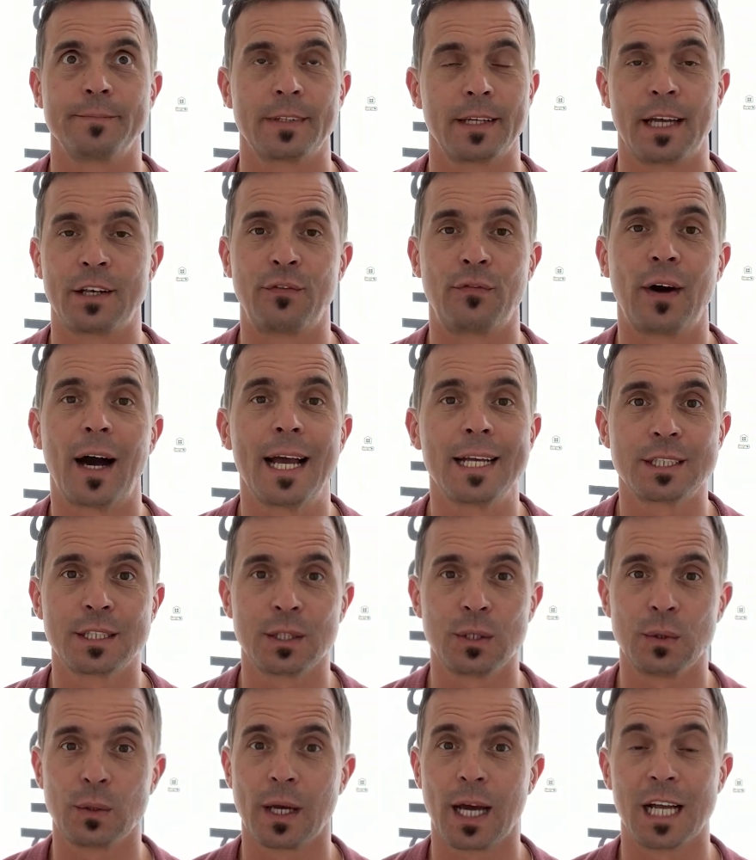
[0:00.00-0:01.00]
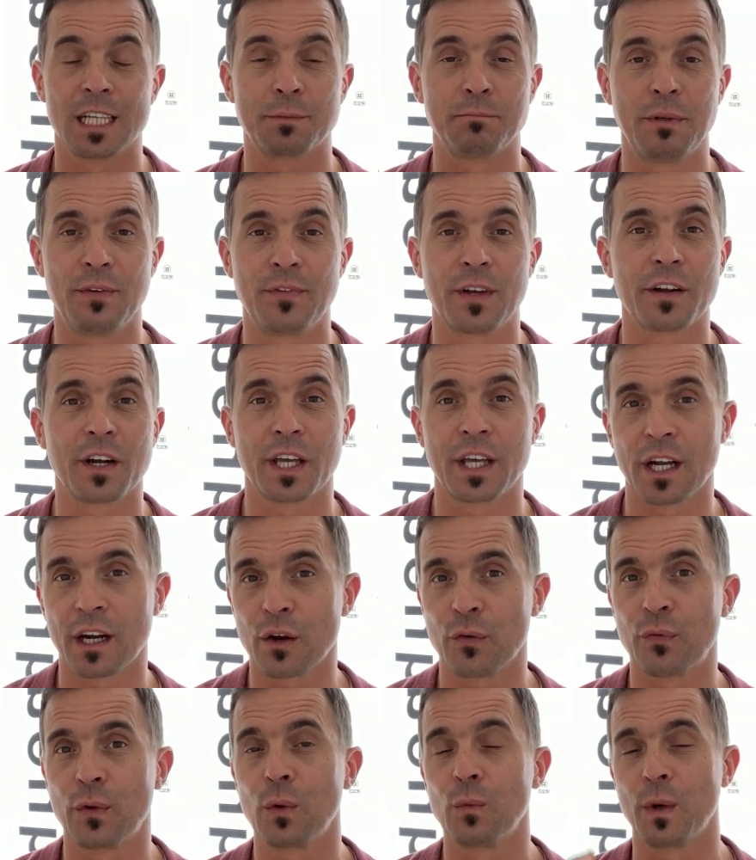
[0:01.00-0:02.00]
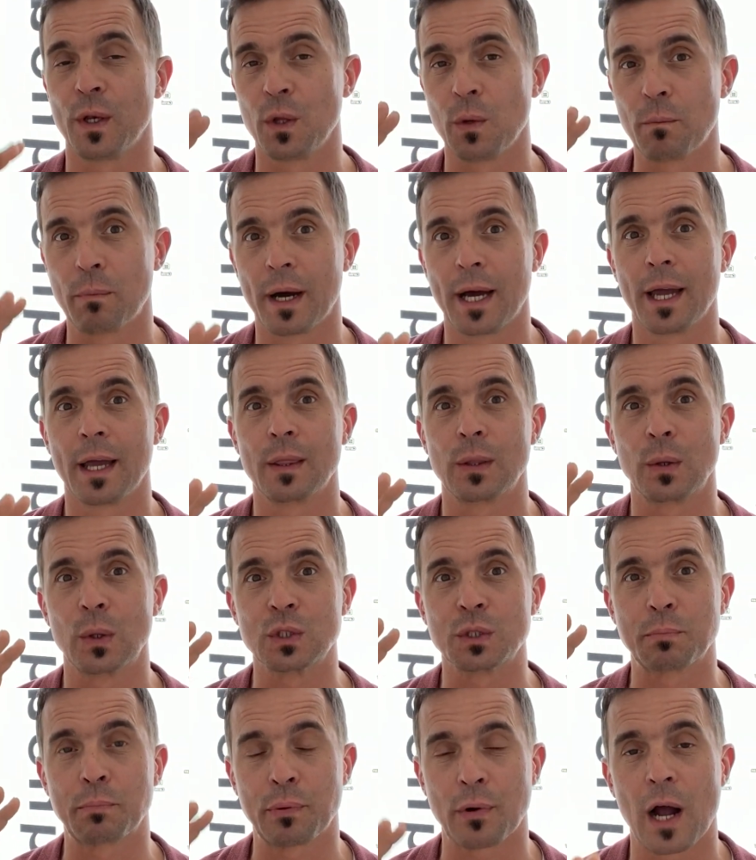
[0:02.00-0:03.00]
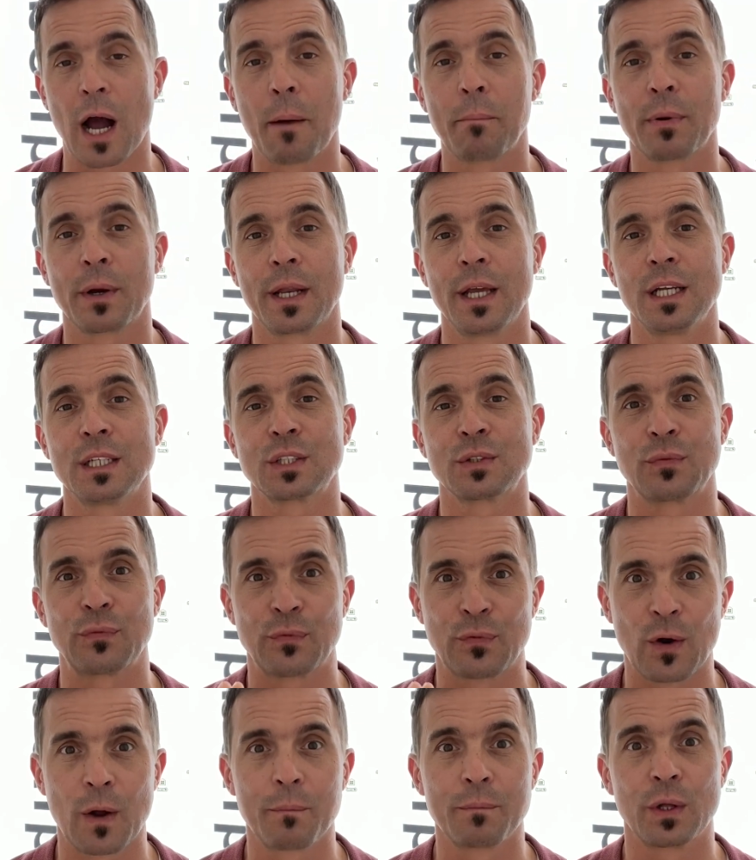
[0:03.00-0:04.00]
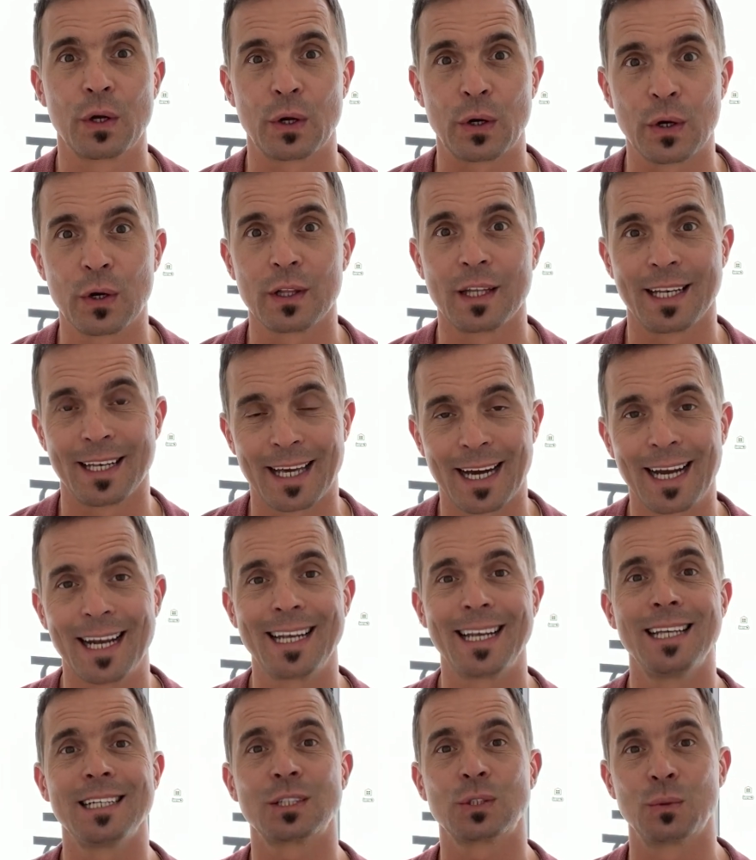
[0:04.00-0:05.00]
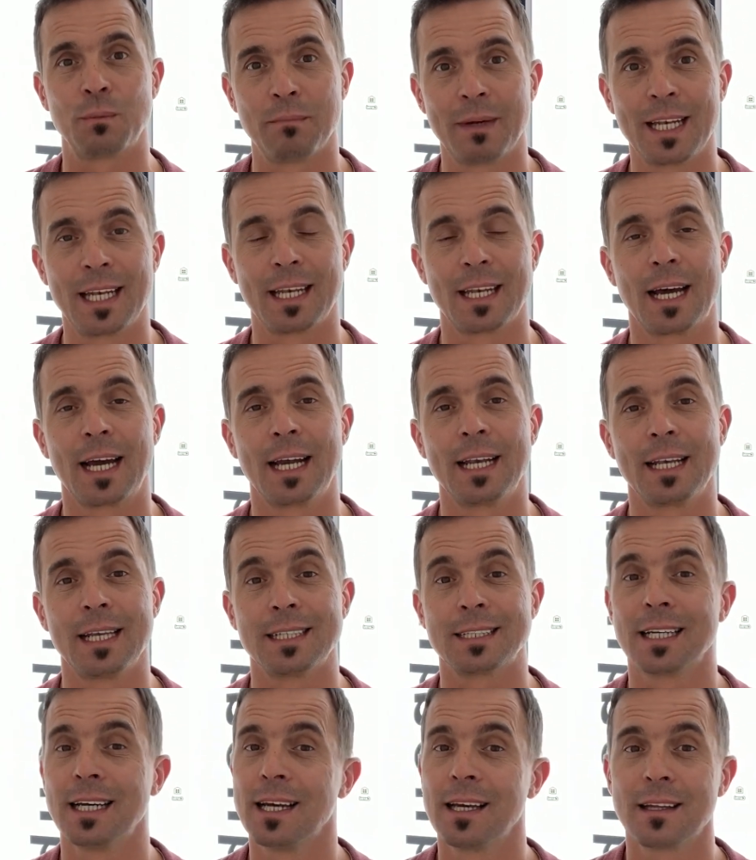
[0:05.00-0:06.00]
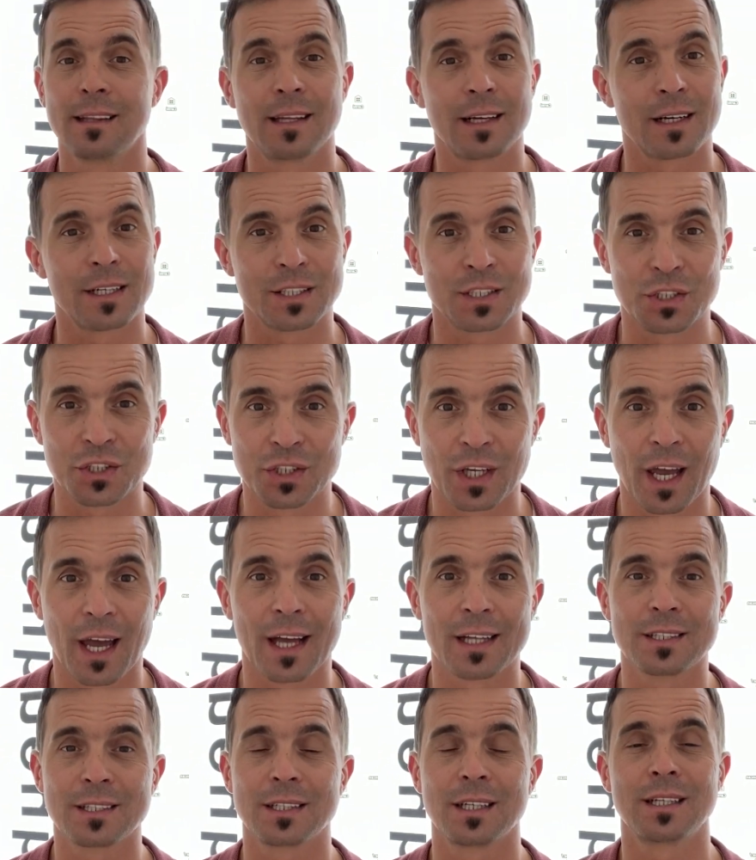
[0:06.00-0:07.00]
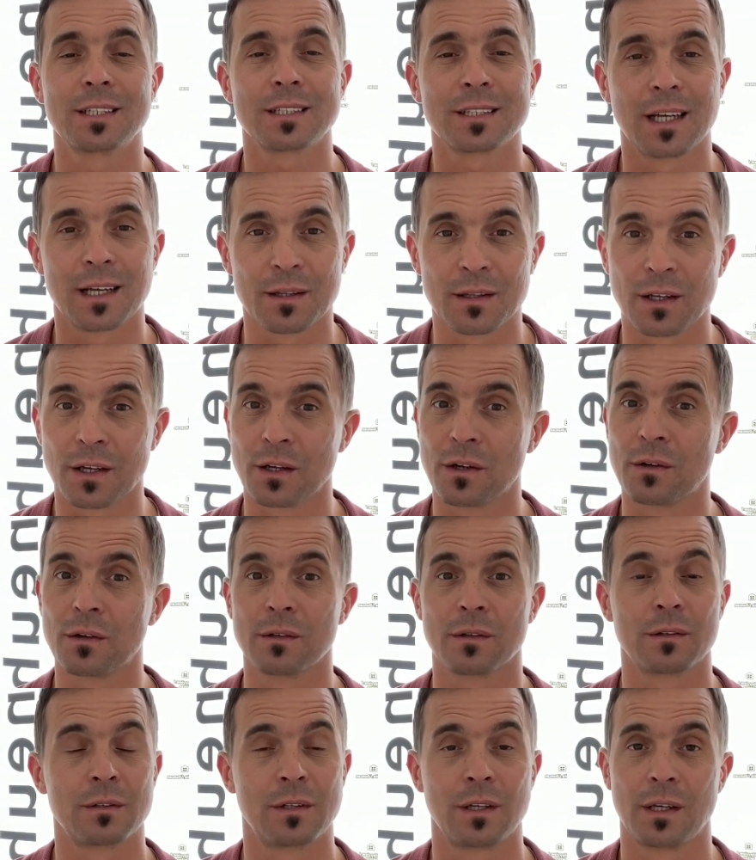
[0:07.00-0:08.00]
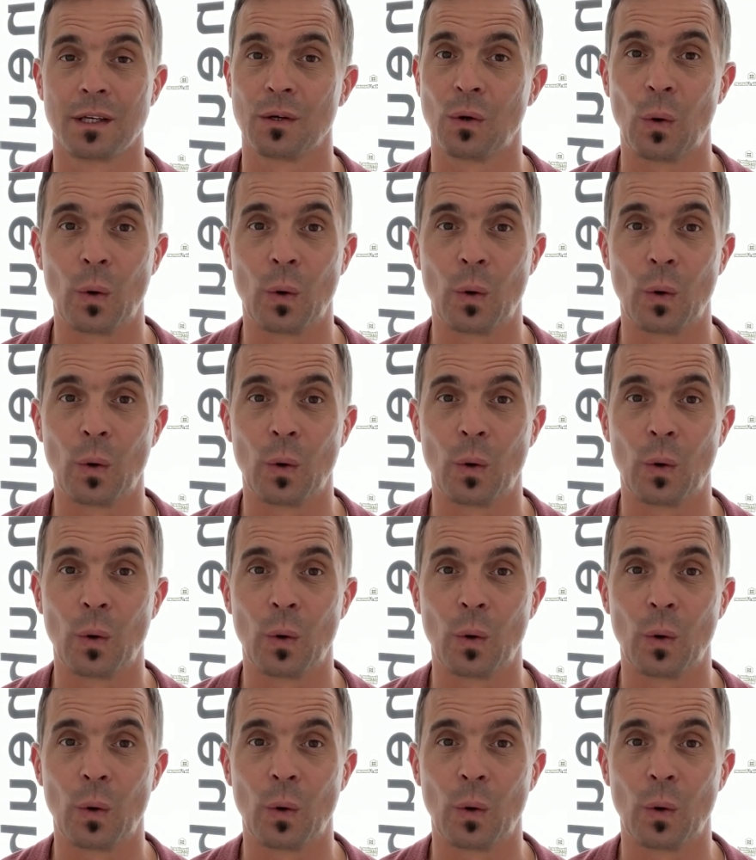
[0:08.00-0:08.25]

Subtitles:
advising you guys, be very careful when you're buying those properties from the early 90s to mid 90s. There is a chances that the